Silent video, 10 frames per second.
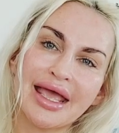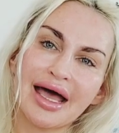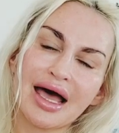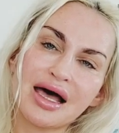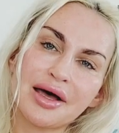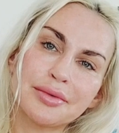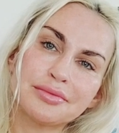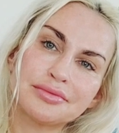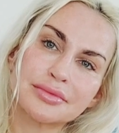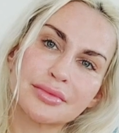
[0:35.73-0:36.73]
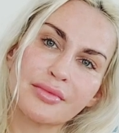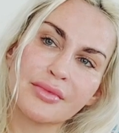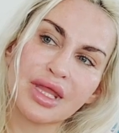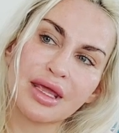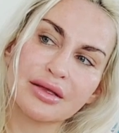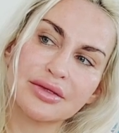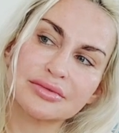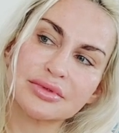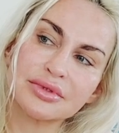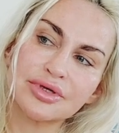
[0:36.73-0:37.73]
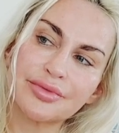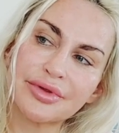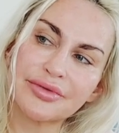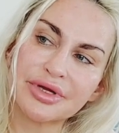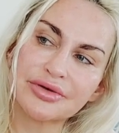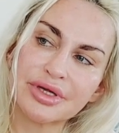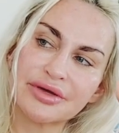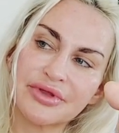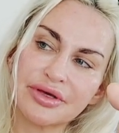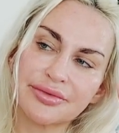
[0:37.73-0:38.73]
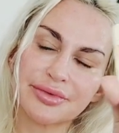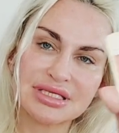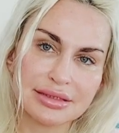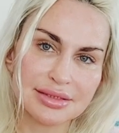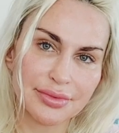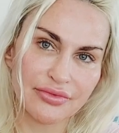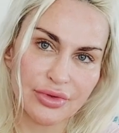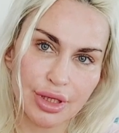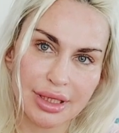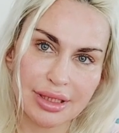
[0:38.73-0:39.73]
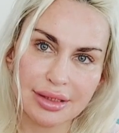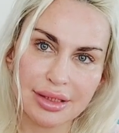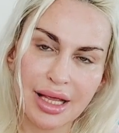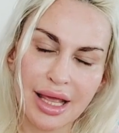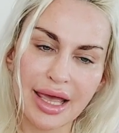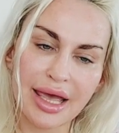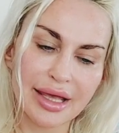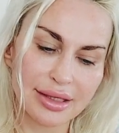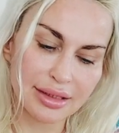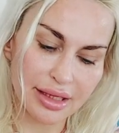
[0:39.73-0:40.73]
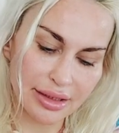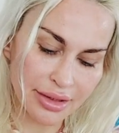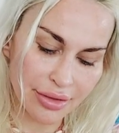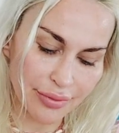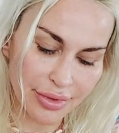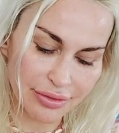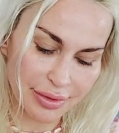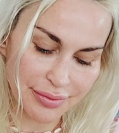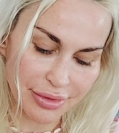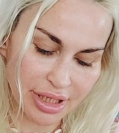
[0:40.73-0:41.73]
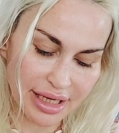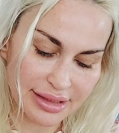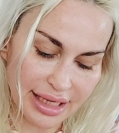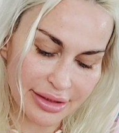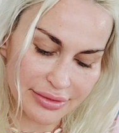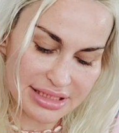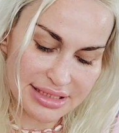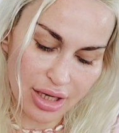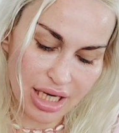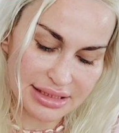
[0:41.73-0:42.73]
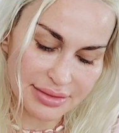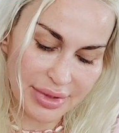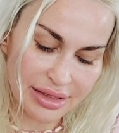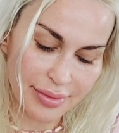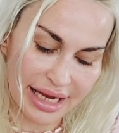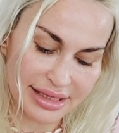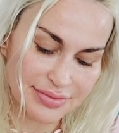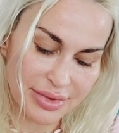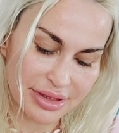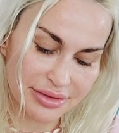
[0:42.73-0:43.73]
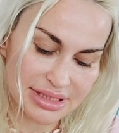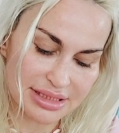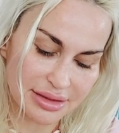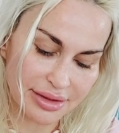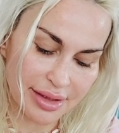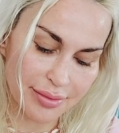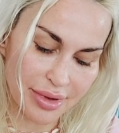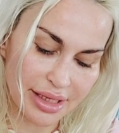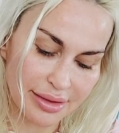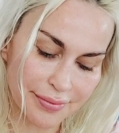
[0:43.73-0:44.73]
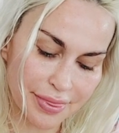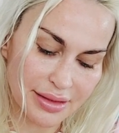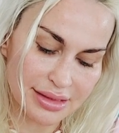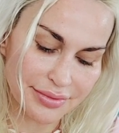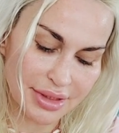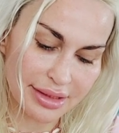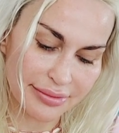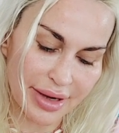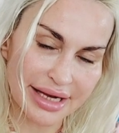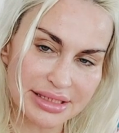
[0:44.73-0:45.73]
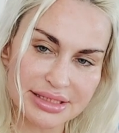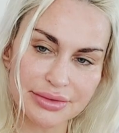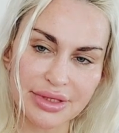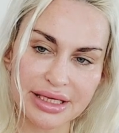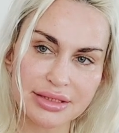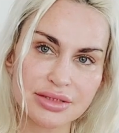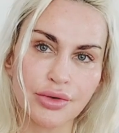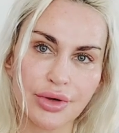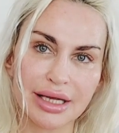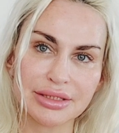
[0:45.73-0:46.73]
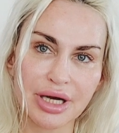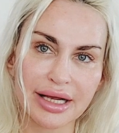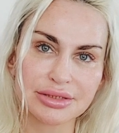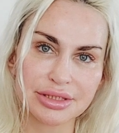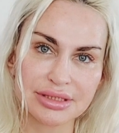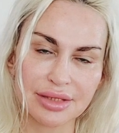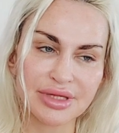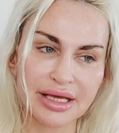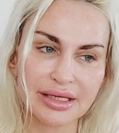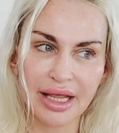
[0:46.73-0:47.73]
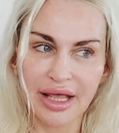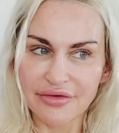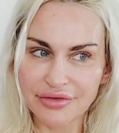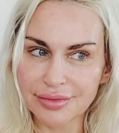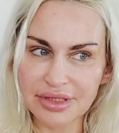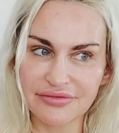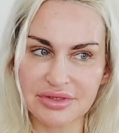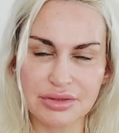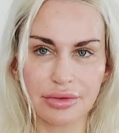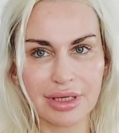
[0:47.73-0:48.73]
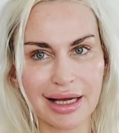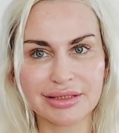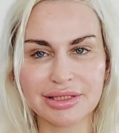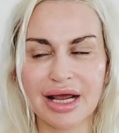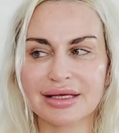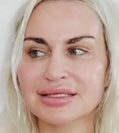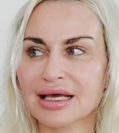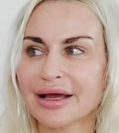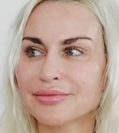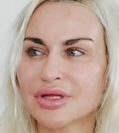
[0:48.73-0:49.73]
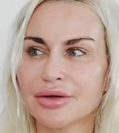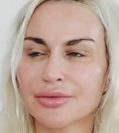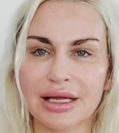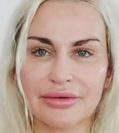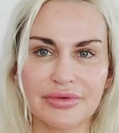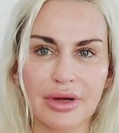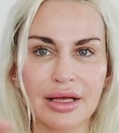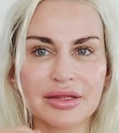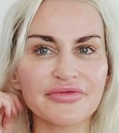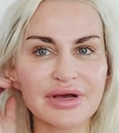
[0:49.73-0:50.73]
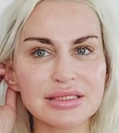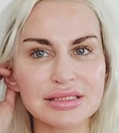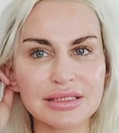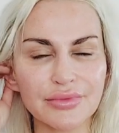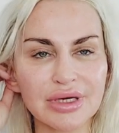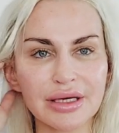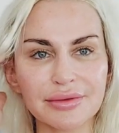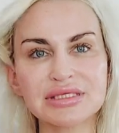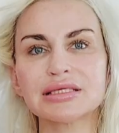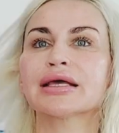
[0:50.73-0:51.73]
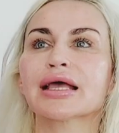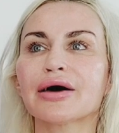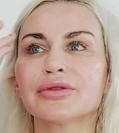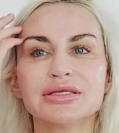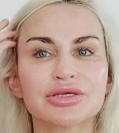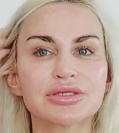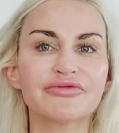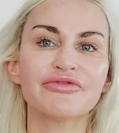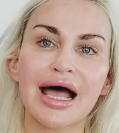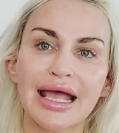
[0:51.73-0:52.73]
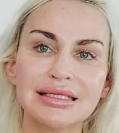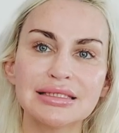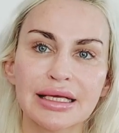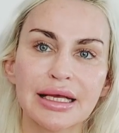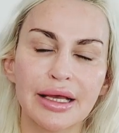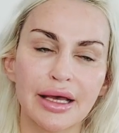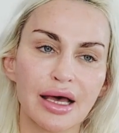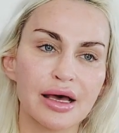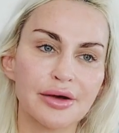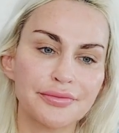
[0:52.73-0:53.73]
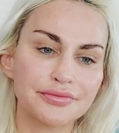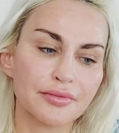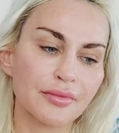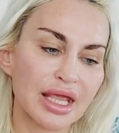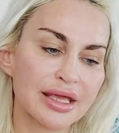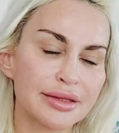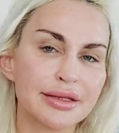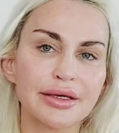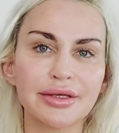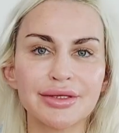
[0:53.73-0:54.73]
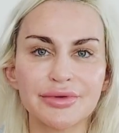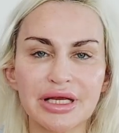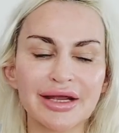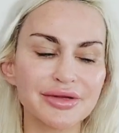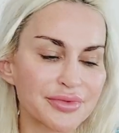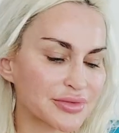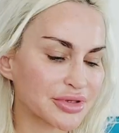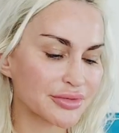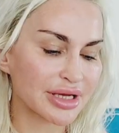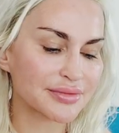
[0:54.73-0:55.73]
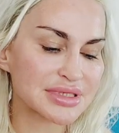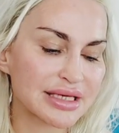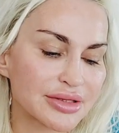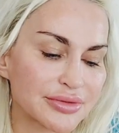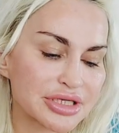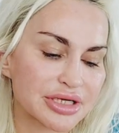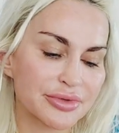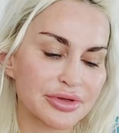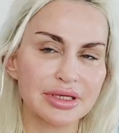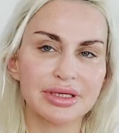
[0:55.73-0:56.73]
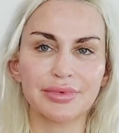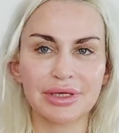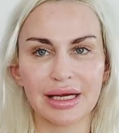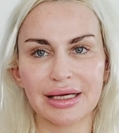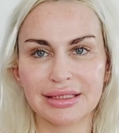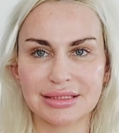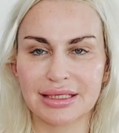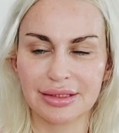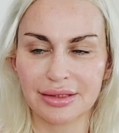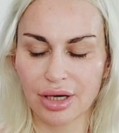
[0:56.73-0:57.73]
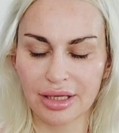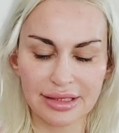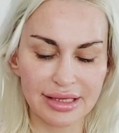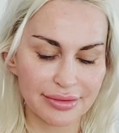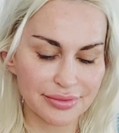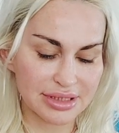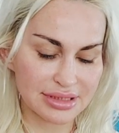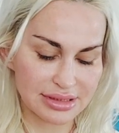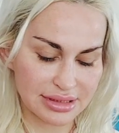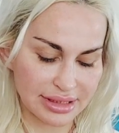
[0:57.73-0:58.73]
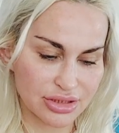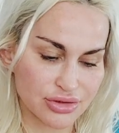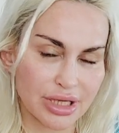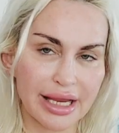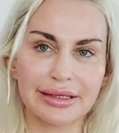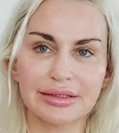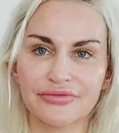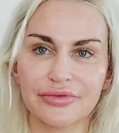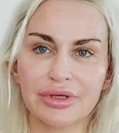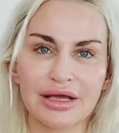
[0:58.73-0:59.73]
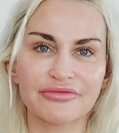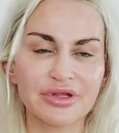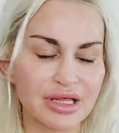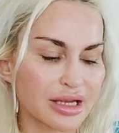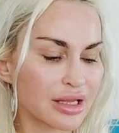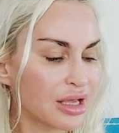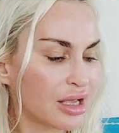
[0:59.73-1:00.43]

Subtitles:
You're both wondering if the other person has moved on. And, you know, both people are kind of, I don't want to say haunted by the past, but there is still a something that binds you, like a soul contract or something. If you believe in soul contracts, I'm, you know, kind of on the fence when it comes to like how these are defined in the New Age. I know people don't like me saying New Age community, but I just kind of call it that because it's like shorthand for everything.